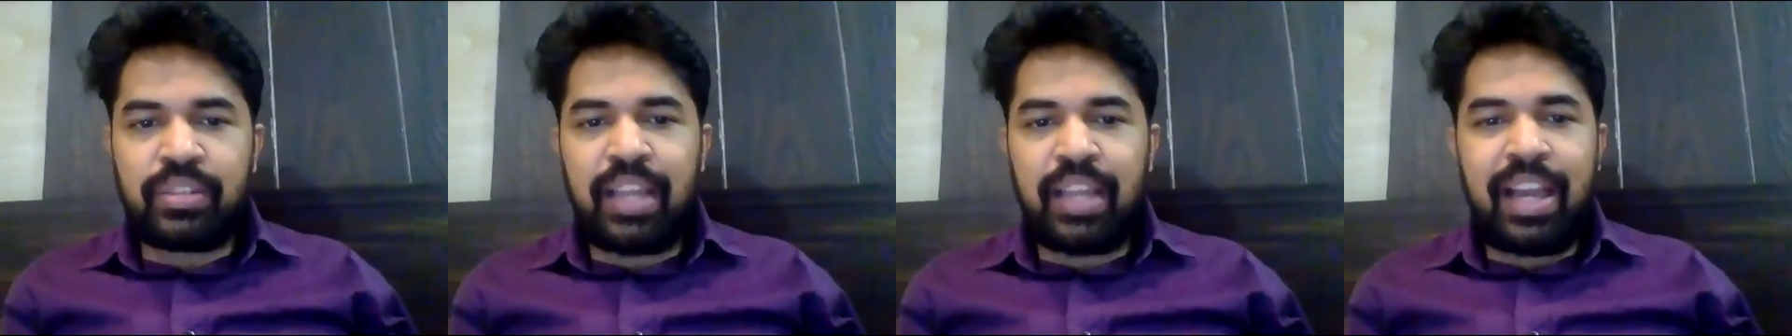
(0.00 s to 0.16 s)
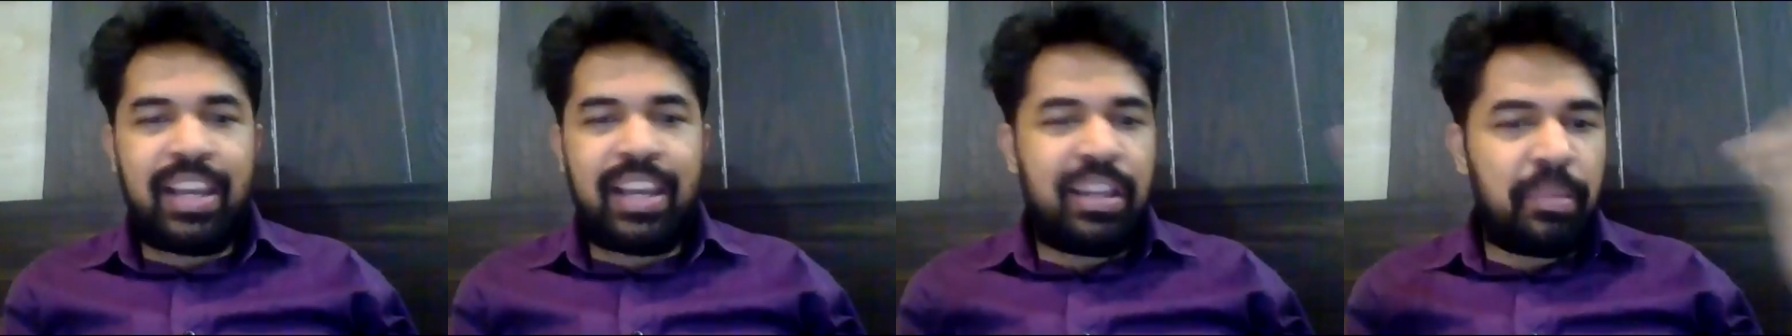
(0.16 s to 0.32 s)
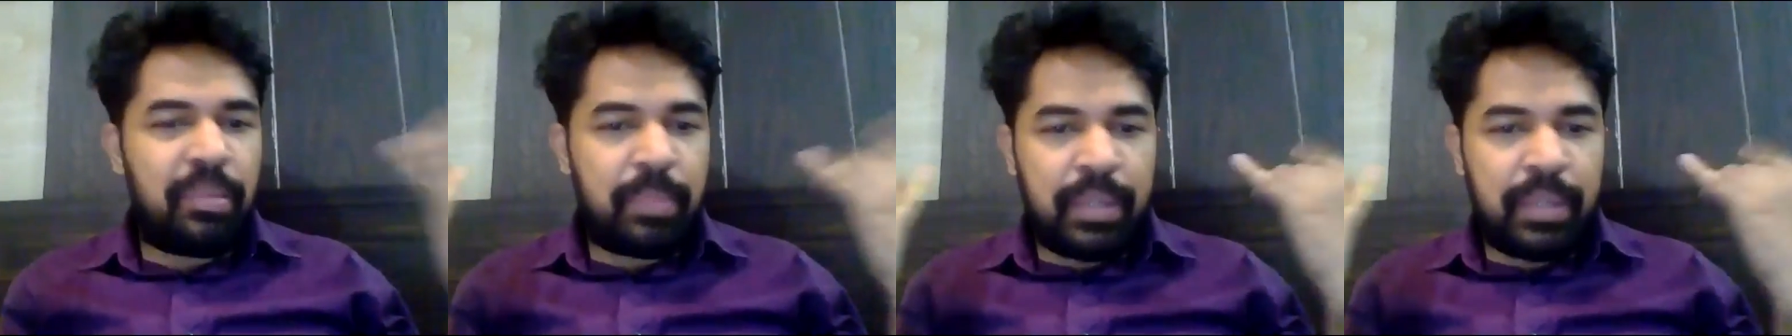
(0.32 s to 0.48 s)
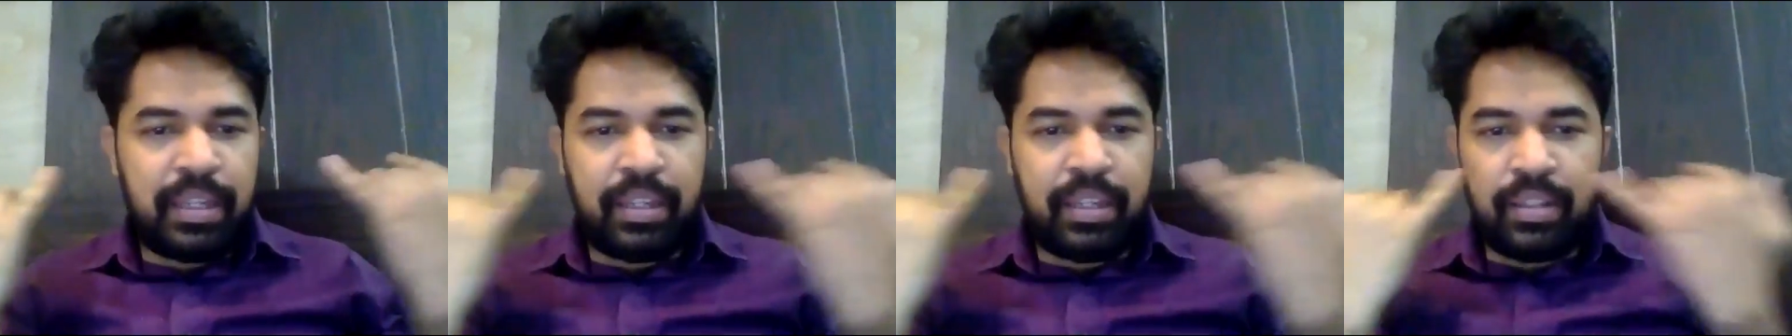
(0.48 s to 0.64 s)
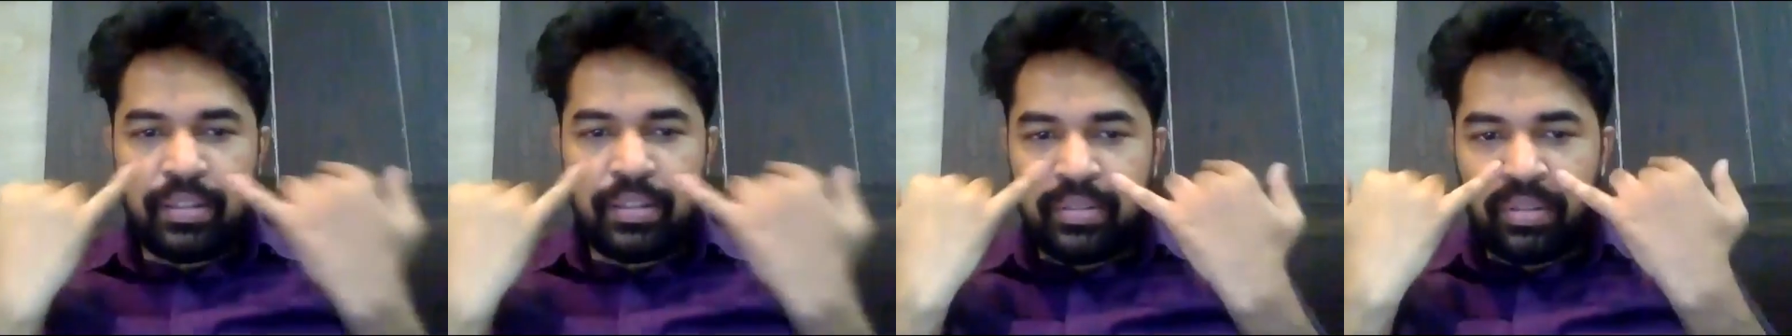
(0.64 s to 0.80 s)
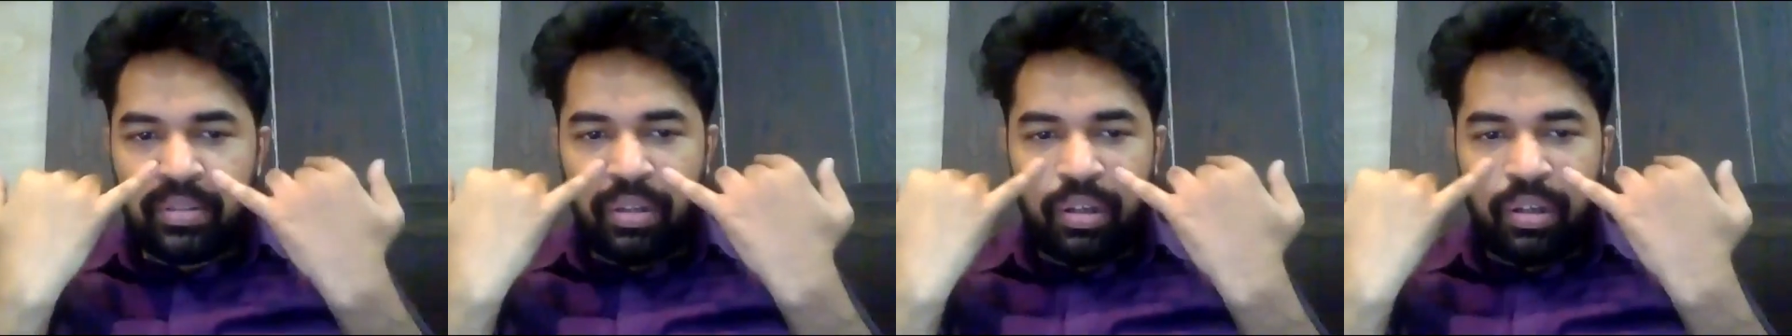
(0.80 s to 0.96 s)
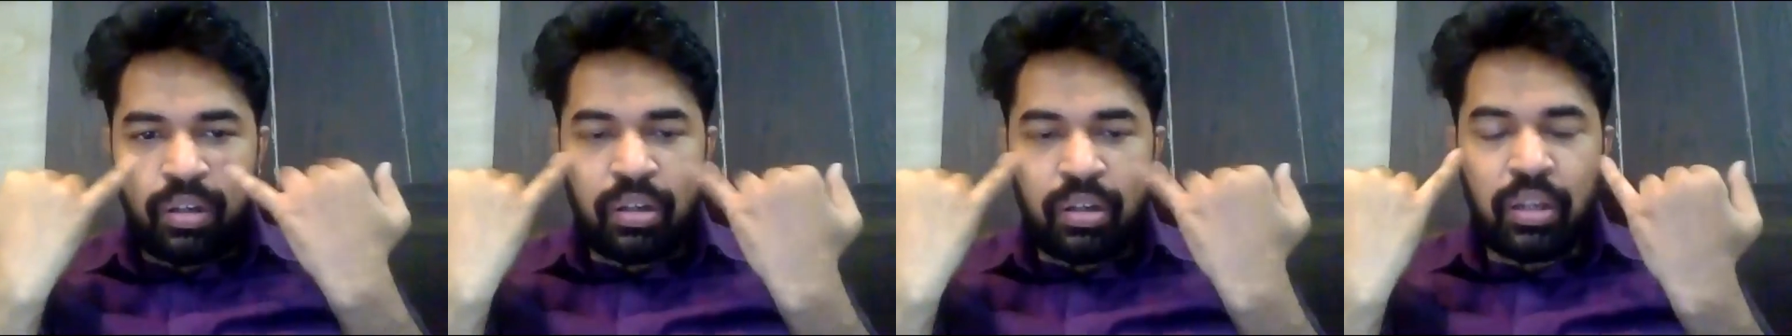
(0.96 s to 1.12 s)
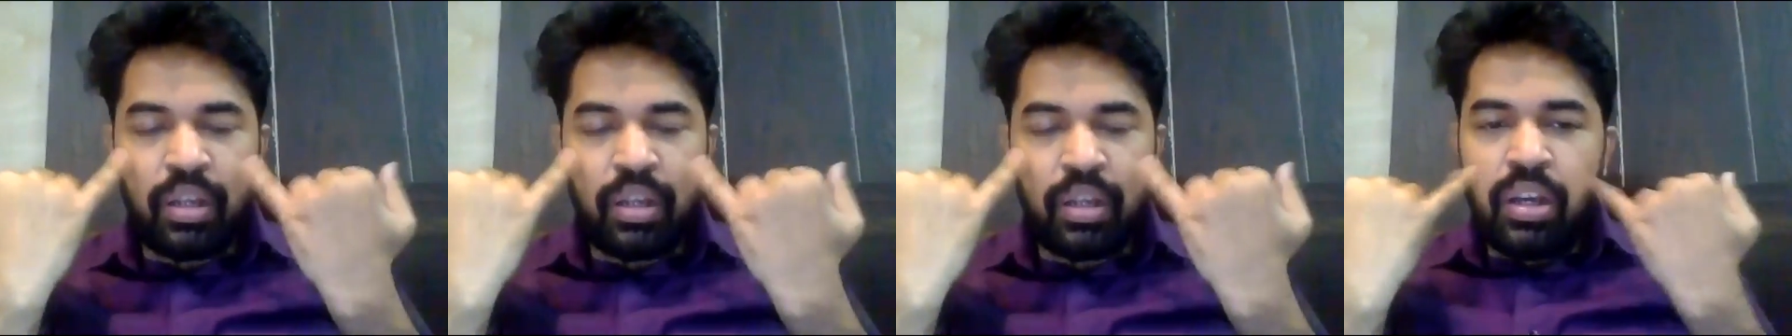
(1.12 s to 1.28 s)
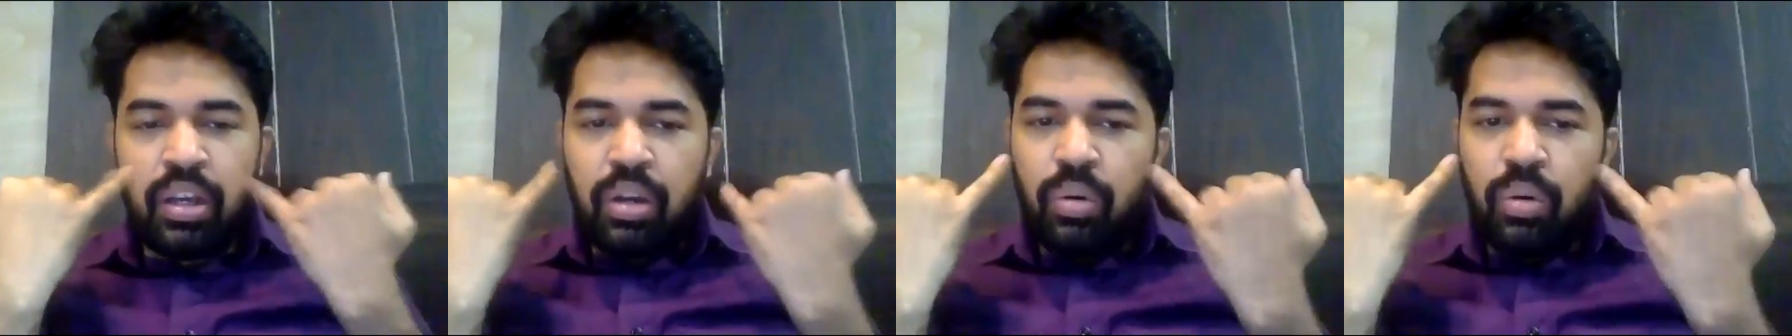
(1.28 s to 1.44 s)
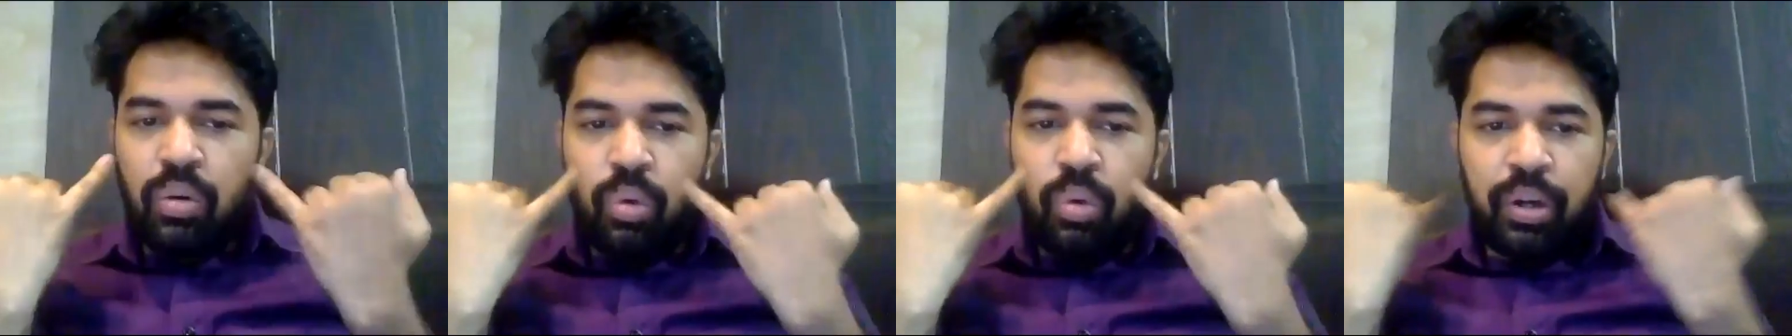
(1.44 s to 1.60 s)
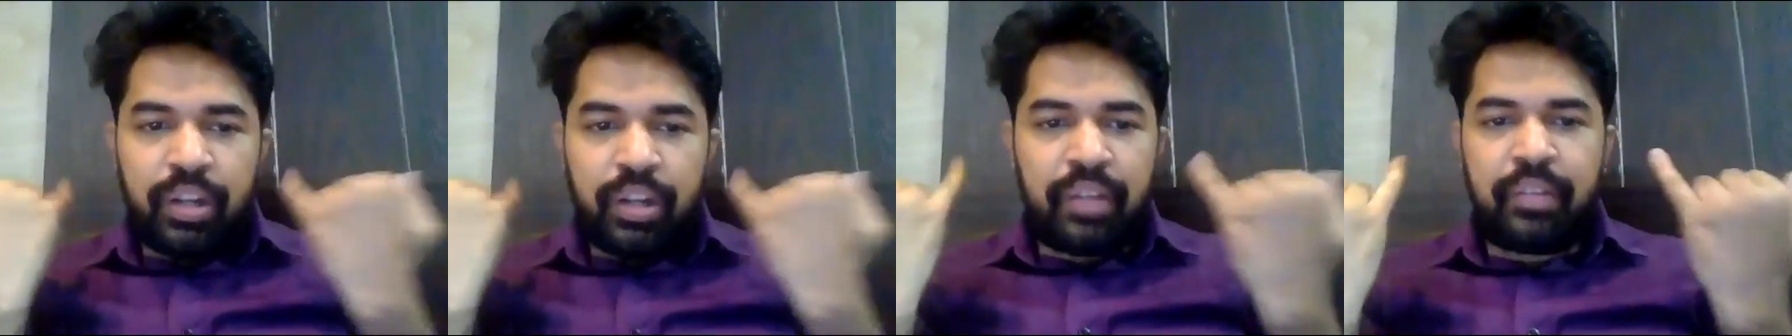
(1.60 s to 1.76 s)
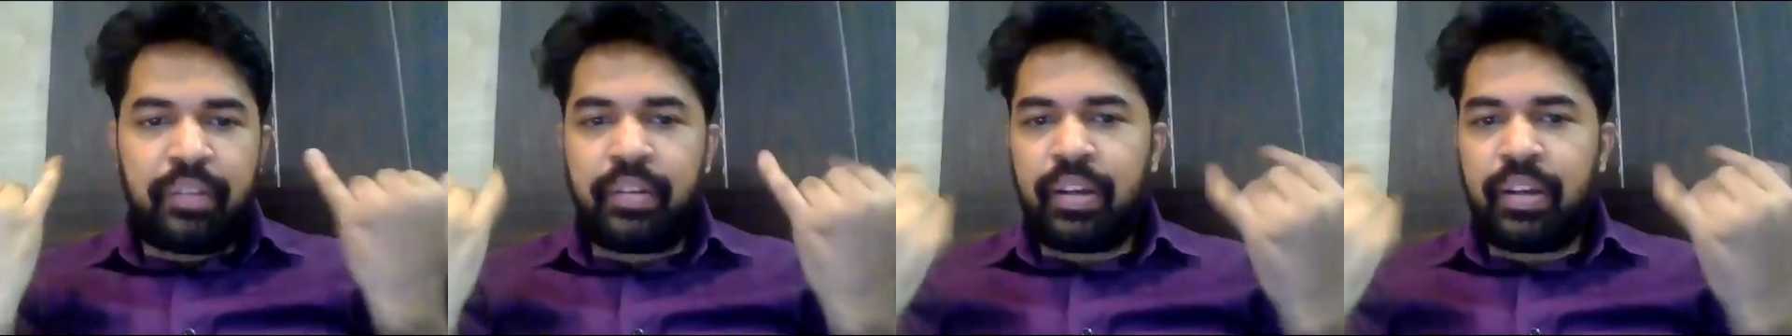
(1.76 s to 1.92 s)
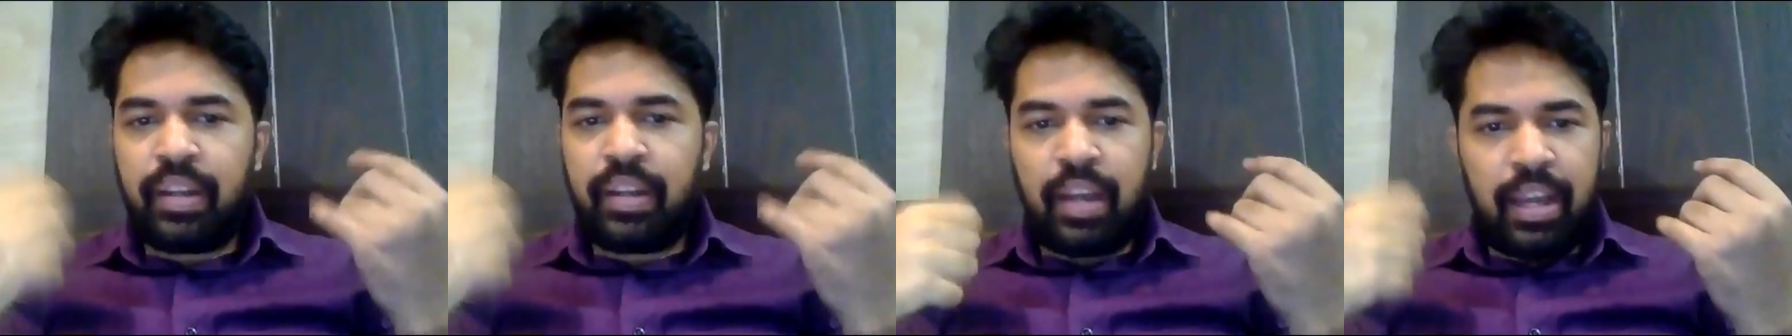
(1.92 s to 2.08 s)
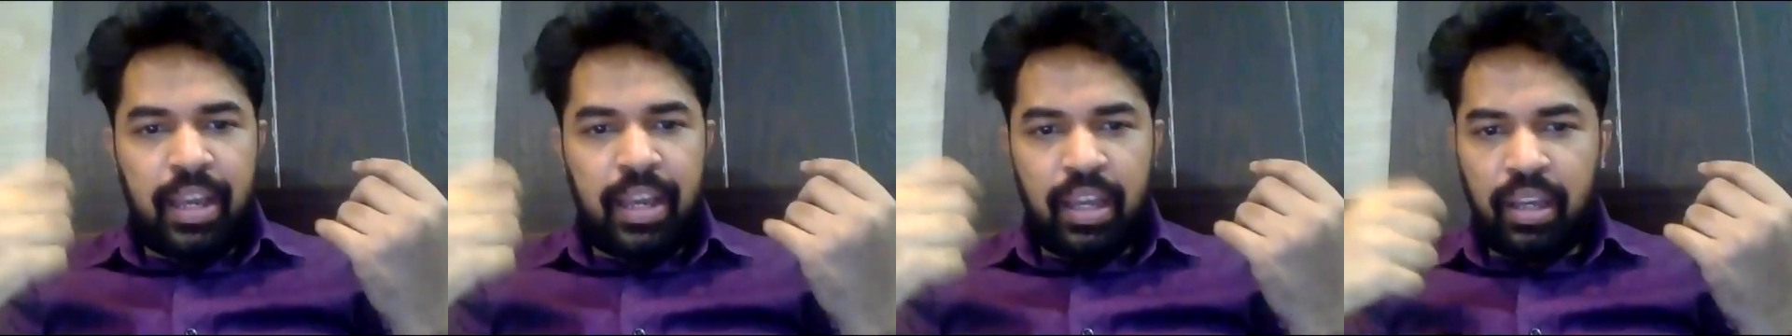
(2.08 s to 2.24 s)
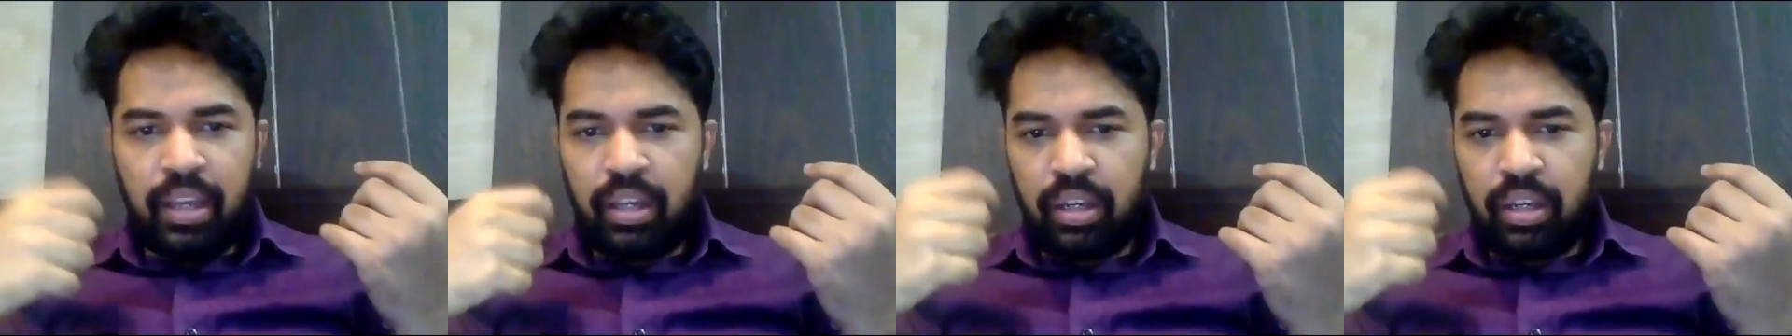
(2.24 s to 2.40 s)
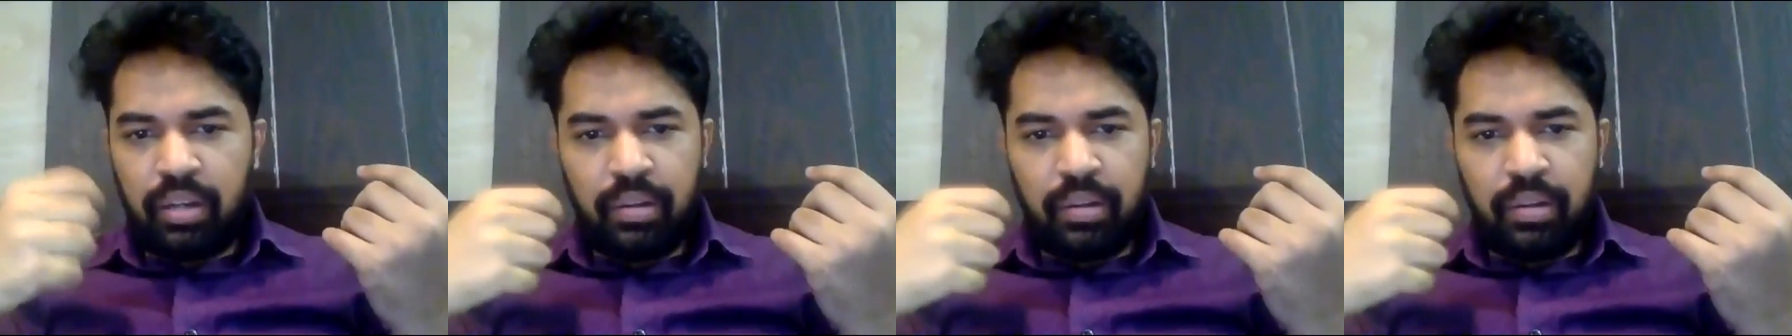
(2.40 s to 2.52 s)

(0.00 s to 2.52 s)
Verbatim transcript: Sally Beals or whatever I uh,